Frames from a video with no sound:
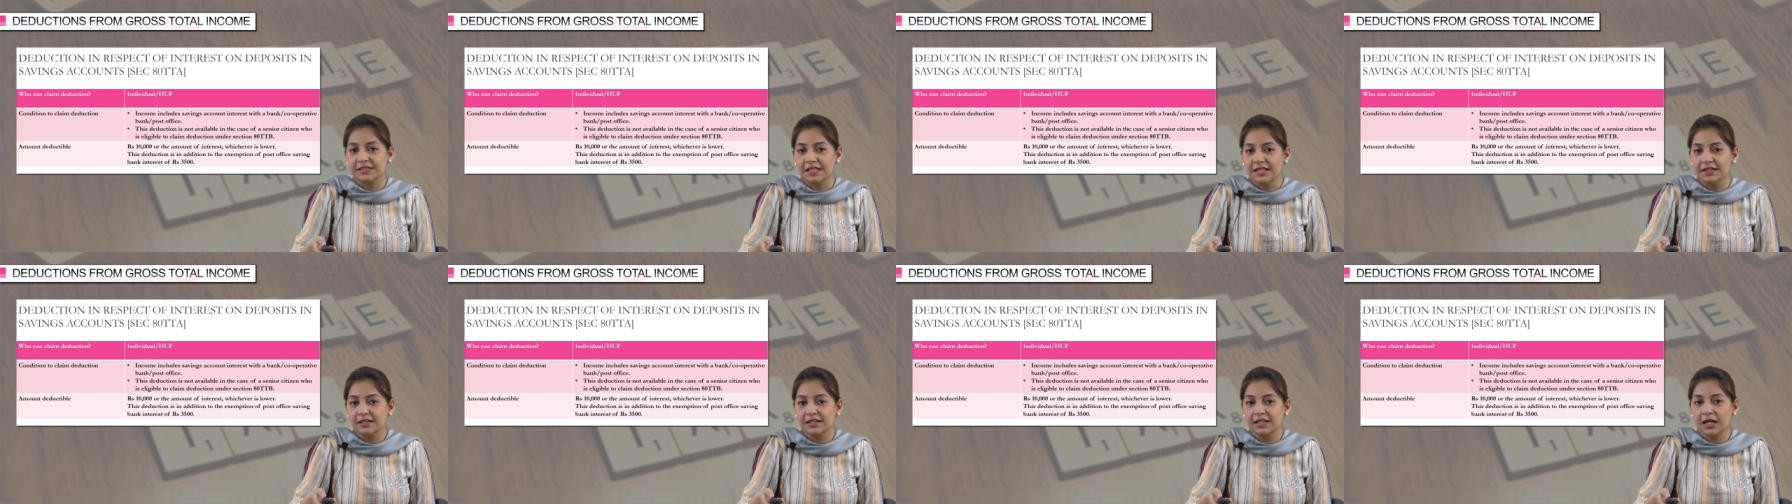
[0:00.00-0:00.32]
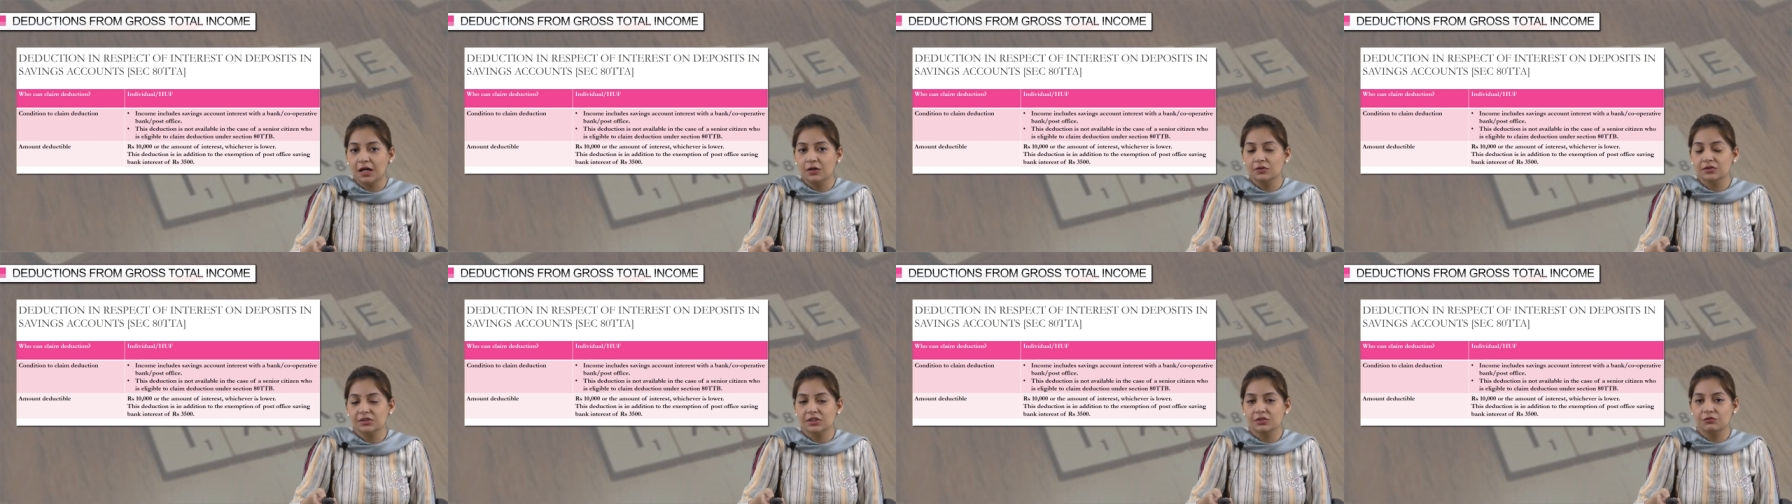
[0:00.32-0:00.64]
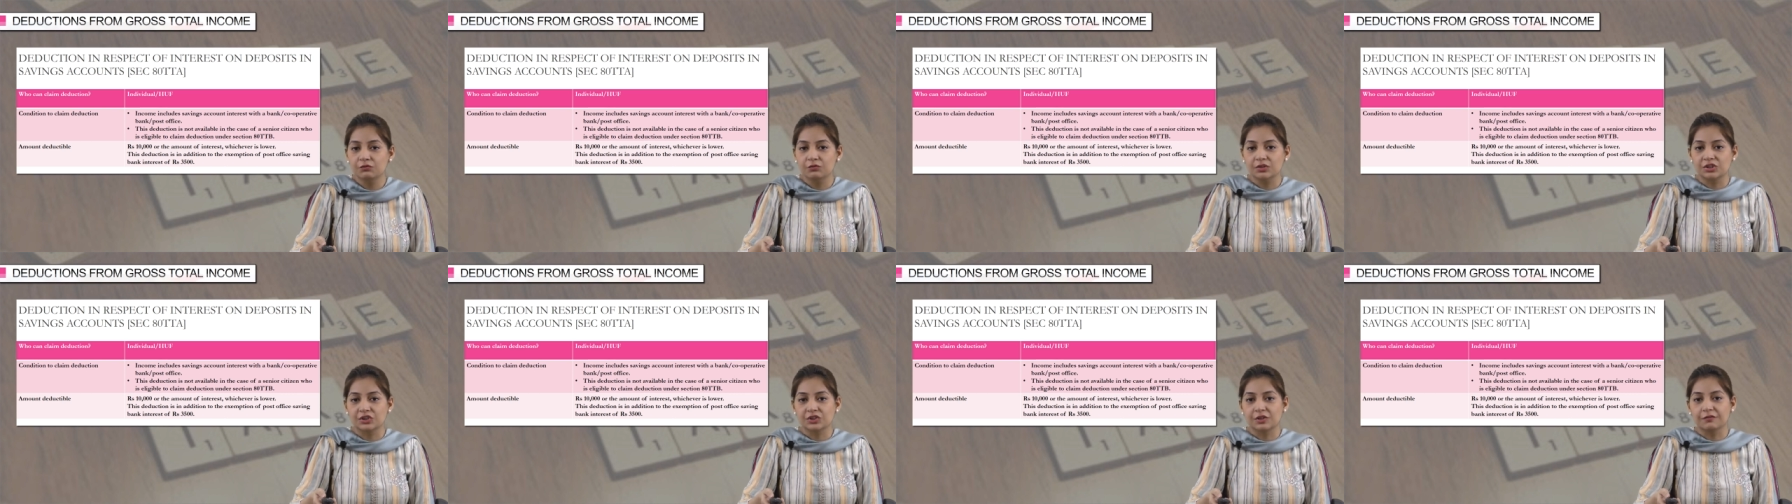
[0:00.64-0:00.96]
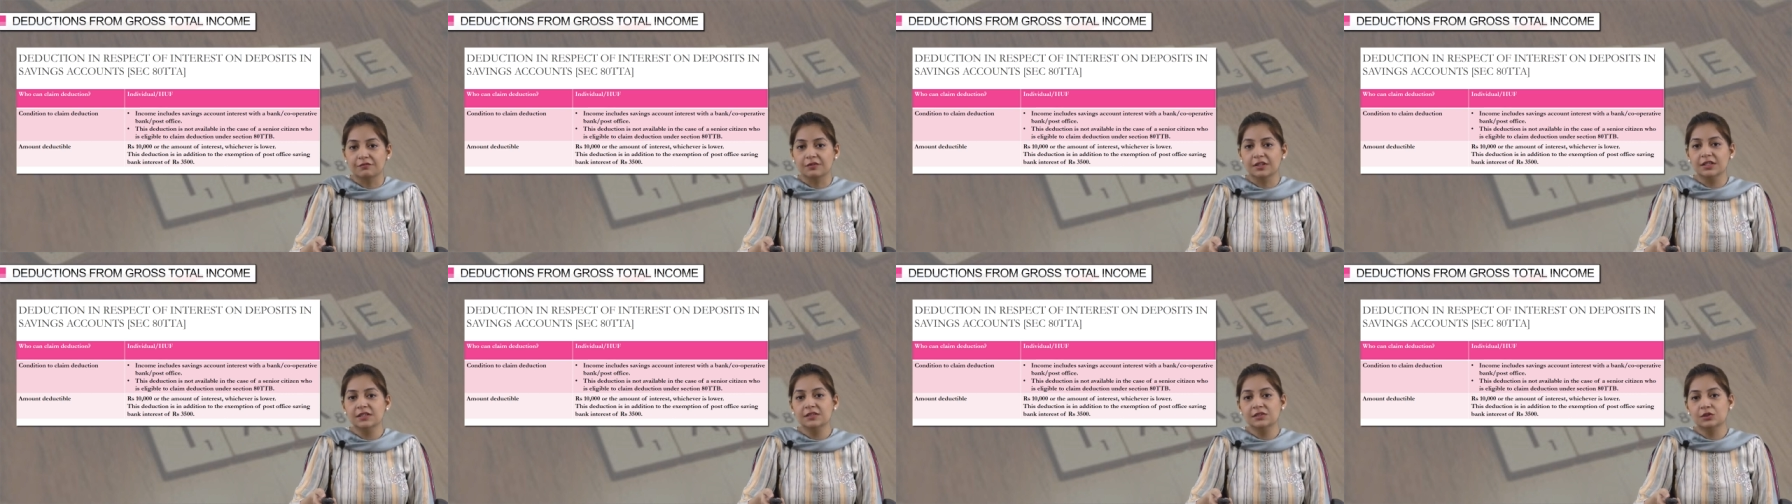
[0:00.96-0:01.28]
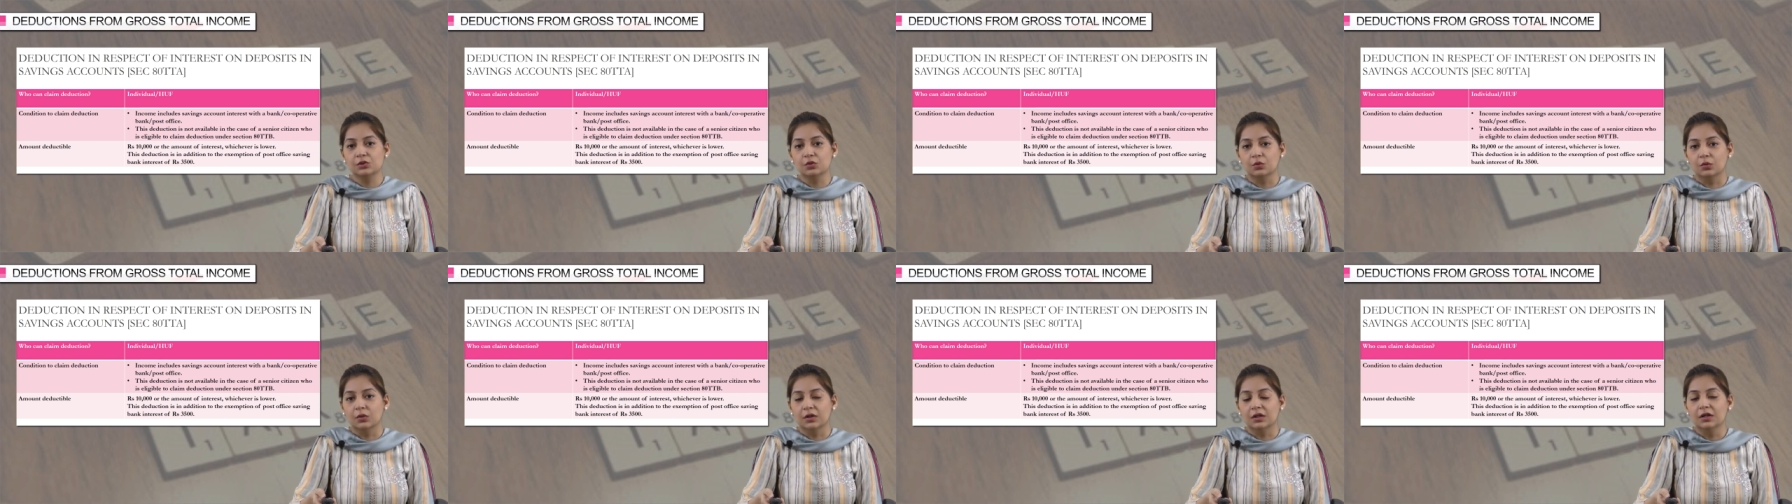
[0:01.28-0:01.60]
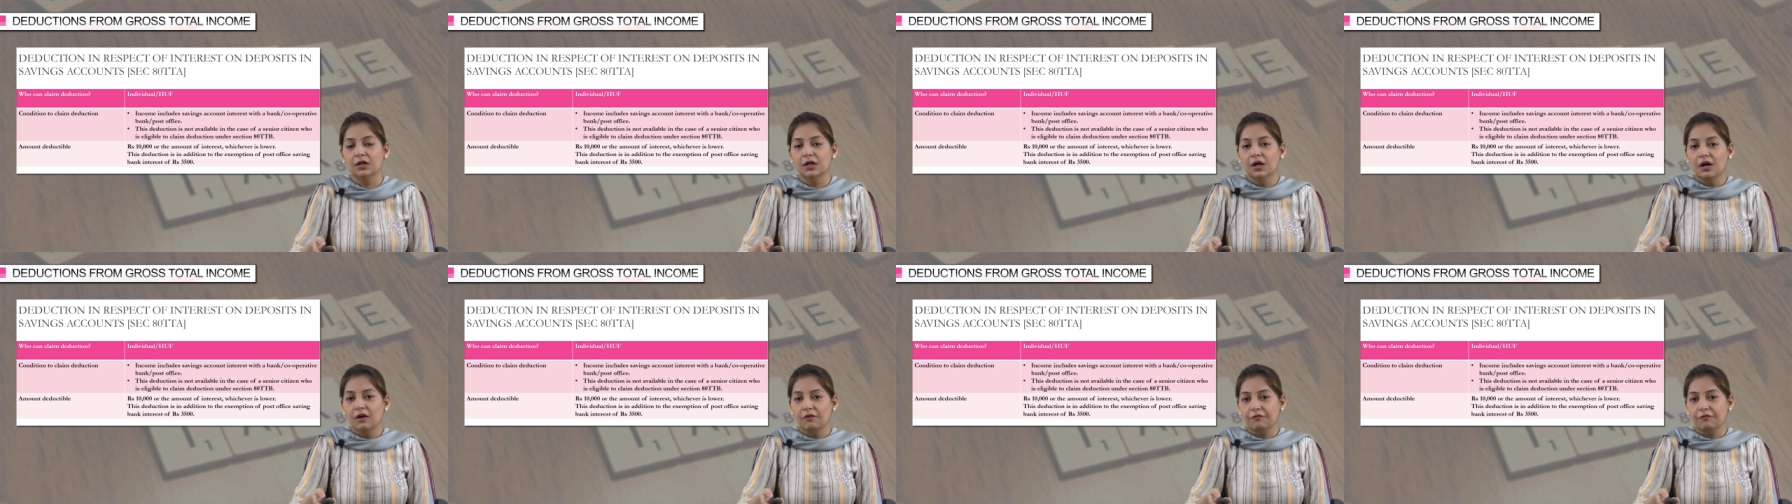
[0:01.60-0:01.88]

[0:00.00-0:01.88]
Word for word: 10,000 whichever is lower.